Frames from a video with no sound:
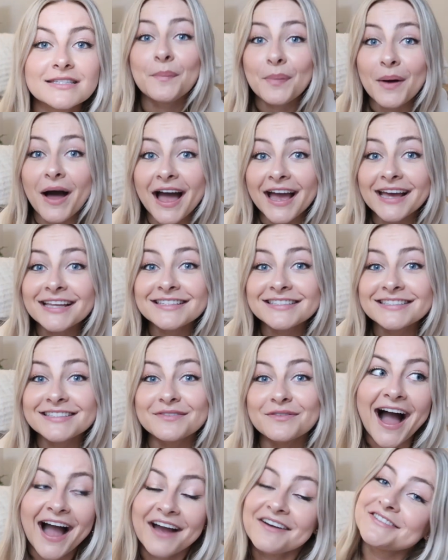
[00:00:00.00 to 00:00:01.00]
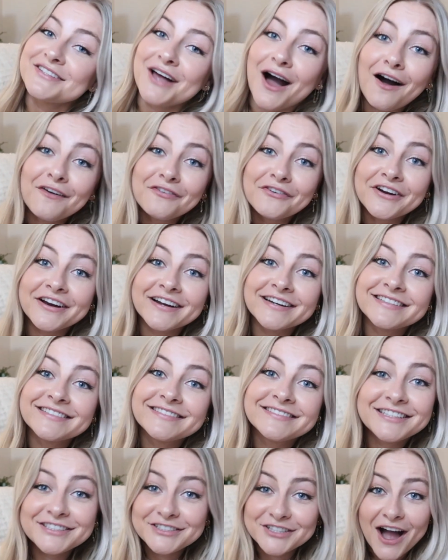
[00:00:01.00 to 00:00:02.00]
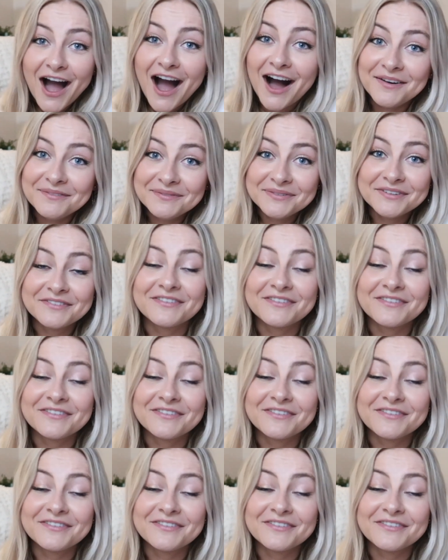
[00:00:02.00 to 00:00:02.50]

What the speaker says: But I was offered the job,